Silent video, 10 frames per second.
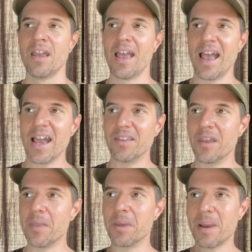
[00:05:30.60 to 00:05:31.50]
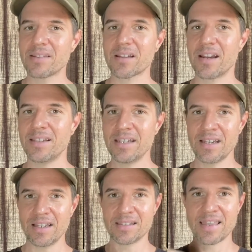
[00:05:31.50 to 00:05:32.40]
And the basic idea
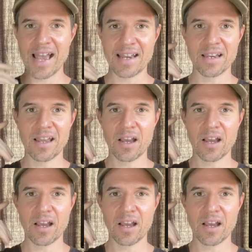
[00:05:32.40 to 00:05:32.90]
is that